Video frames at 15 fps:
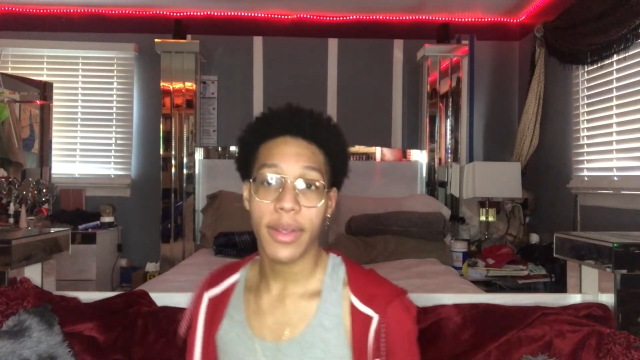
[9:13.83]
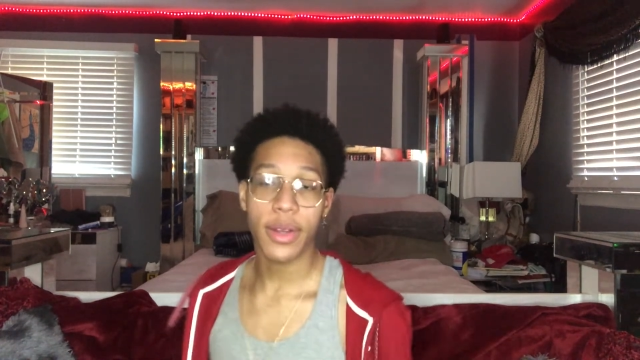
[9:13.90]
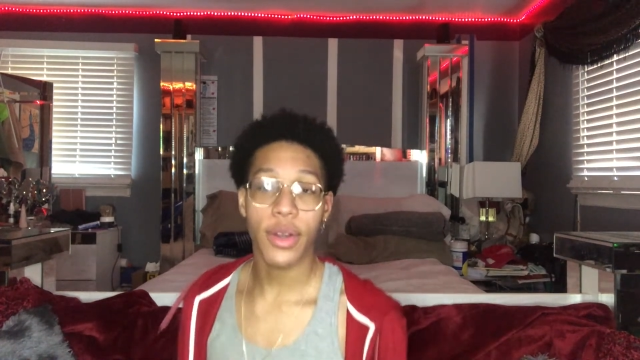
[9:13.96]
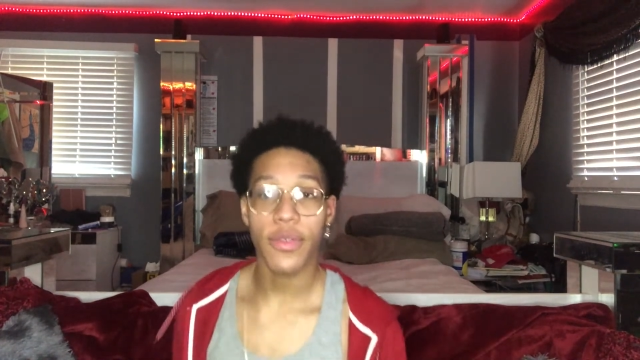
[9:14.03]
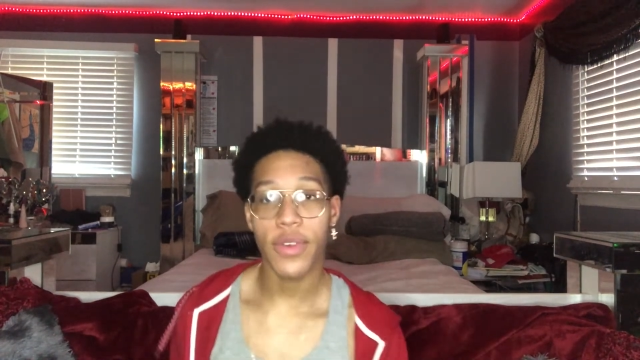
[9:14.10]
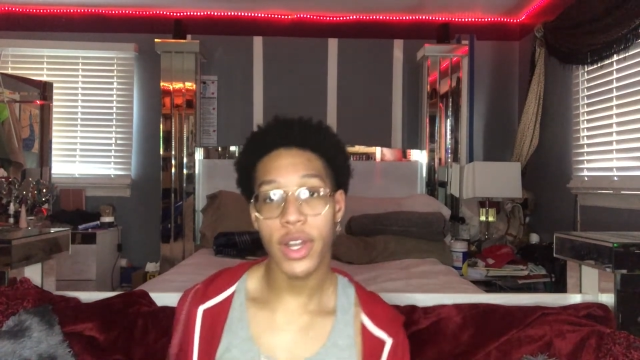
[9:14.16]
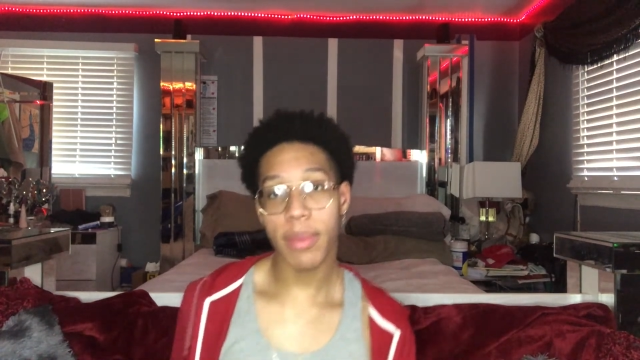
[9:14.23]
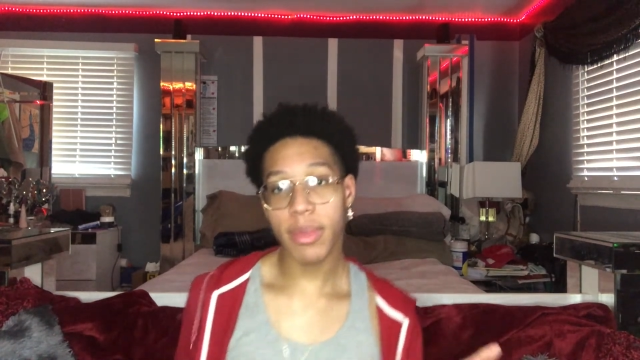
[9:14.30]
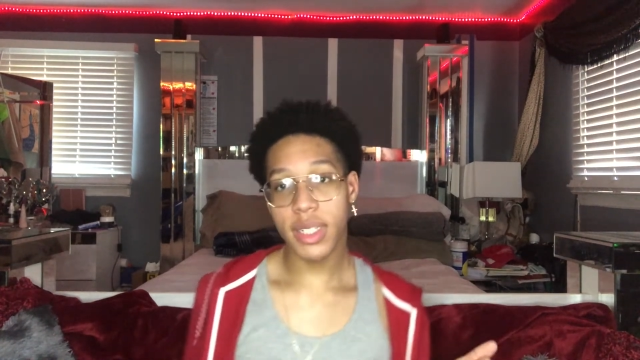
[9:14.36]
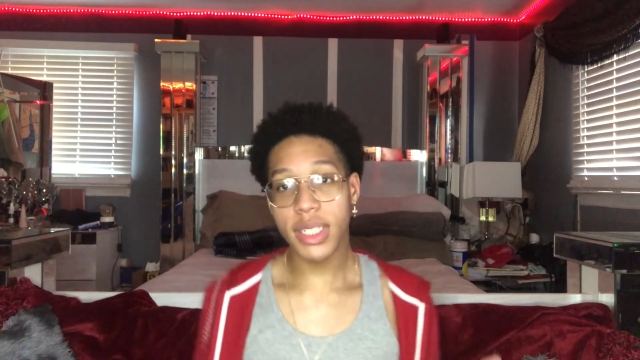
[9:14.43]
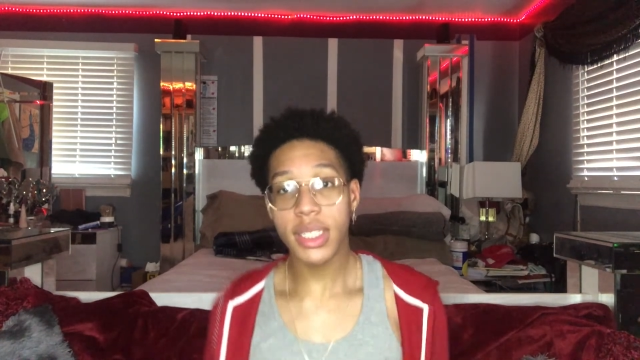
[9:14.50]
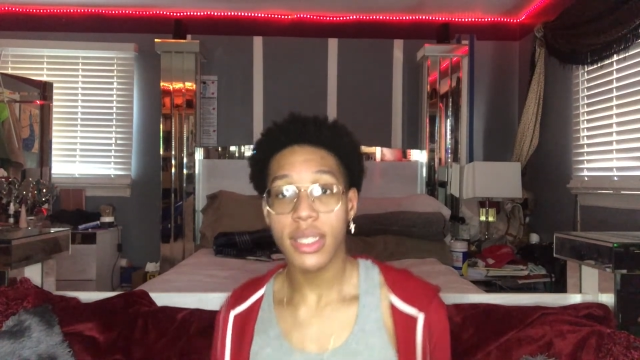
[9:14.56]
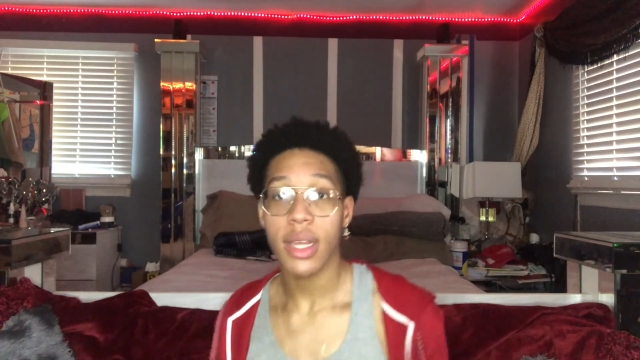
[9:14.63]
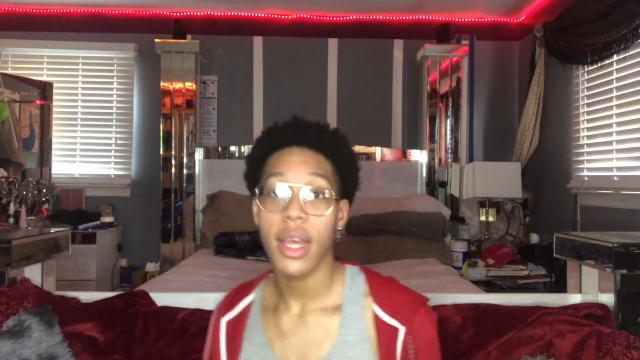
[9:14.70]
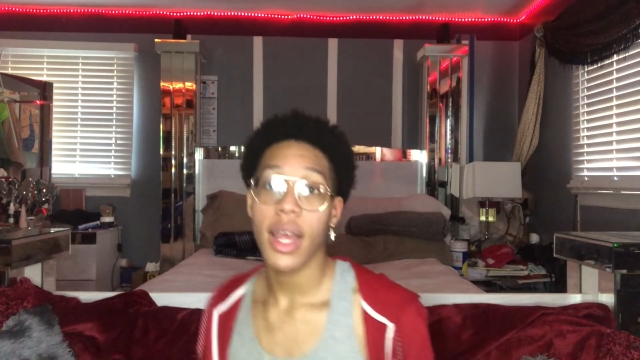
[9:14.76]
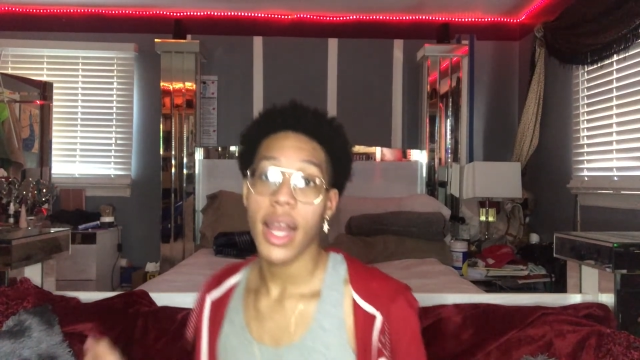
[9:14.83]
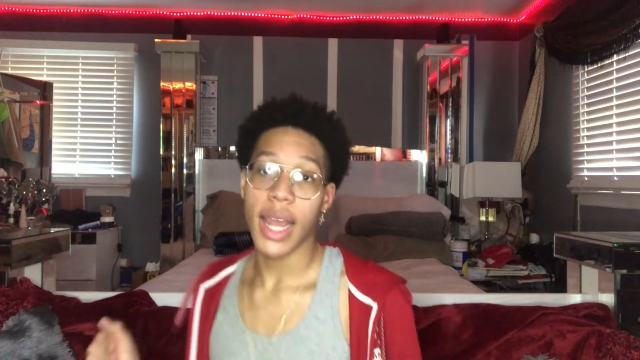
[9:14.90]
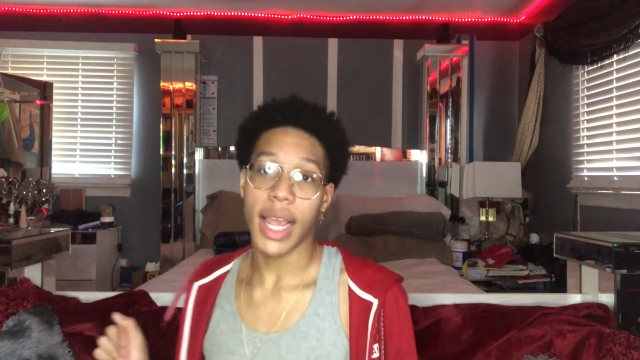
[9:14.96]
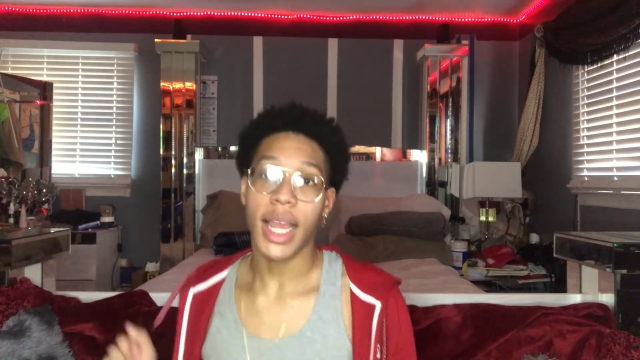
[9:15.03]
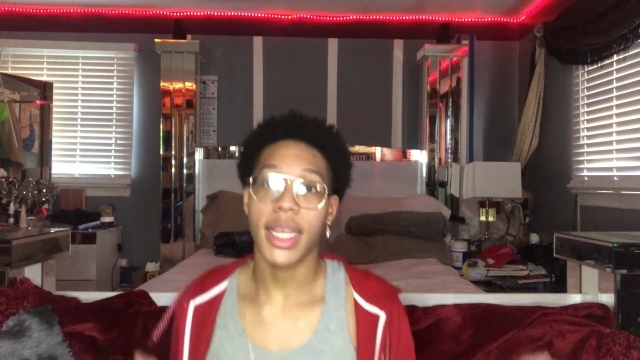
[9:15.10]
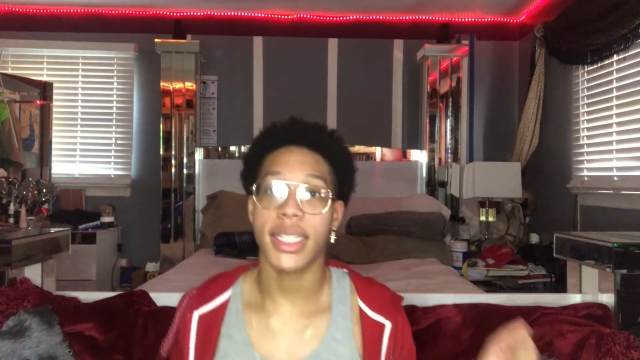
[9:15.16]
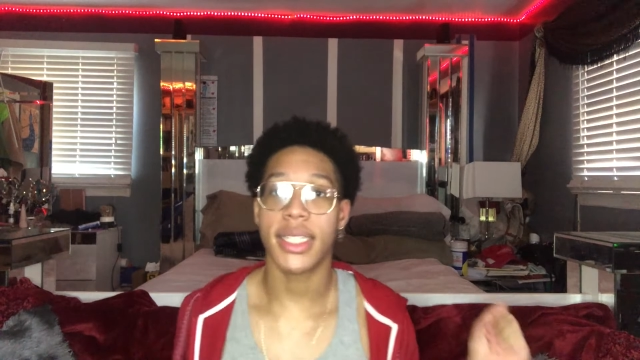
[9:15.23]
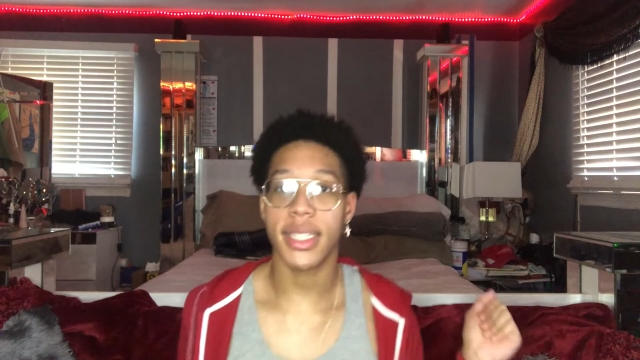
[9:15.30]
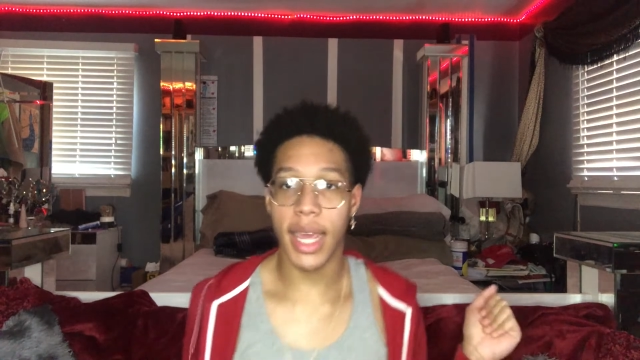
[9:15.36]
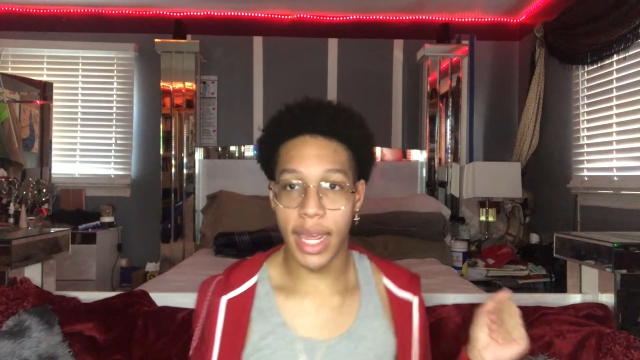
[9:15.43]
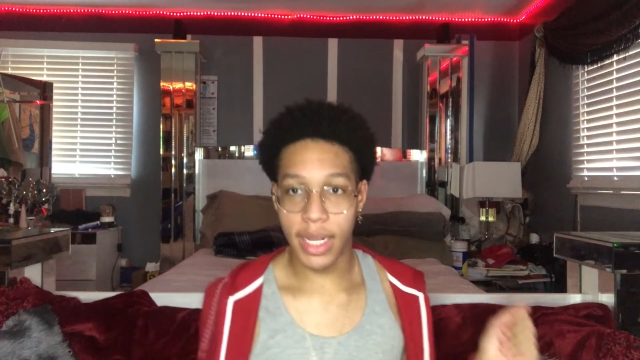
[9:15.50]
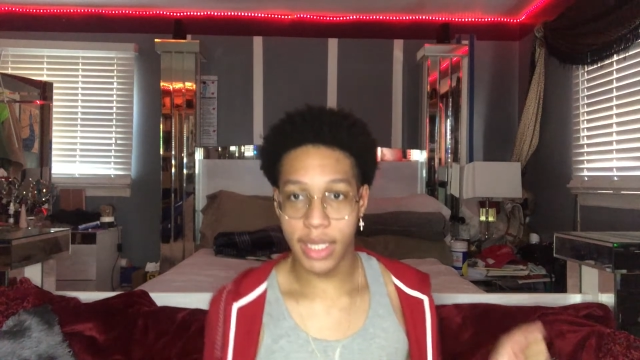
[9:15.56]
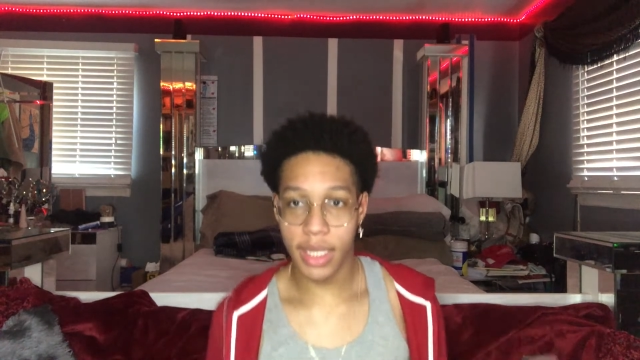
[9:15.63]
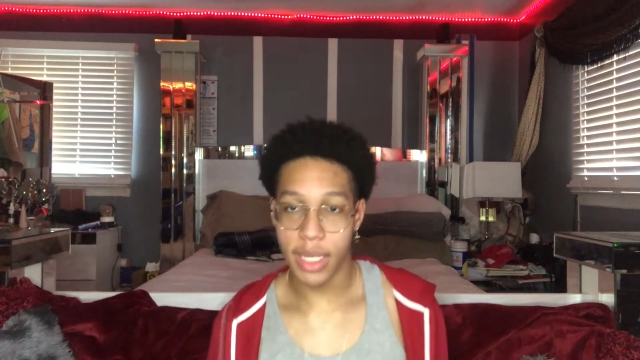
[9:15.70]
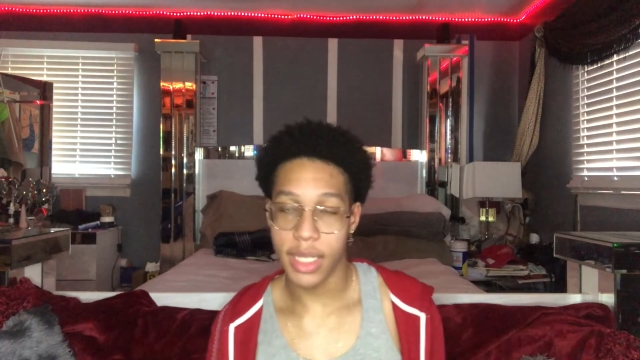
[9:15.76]
you know, very much like I could
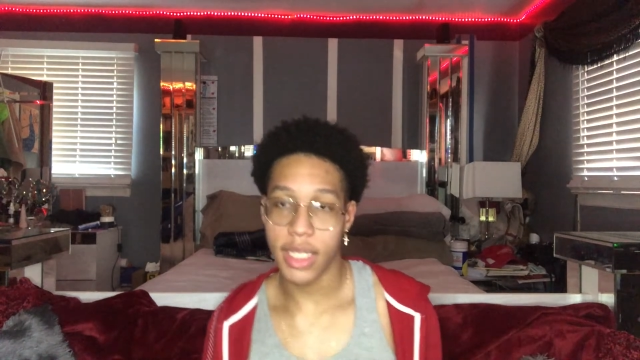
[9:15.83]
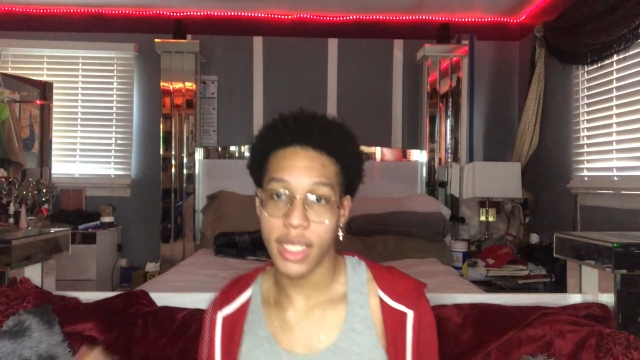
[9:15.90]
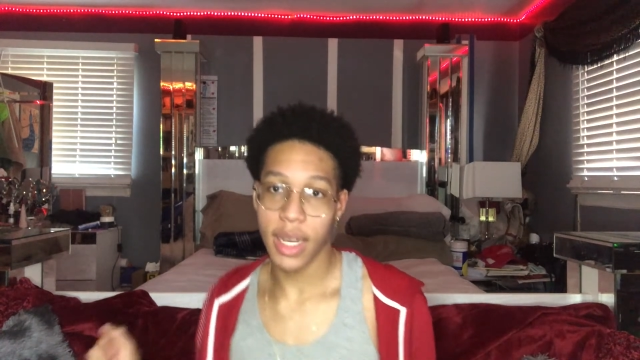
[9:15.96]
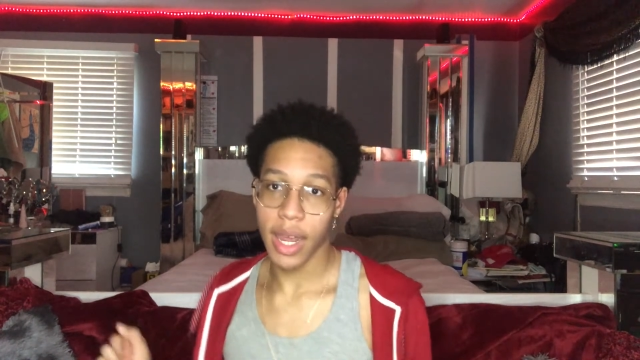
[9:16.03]
skate to this.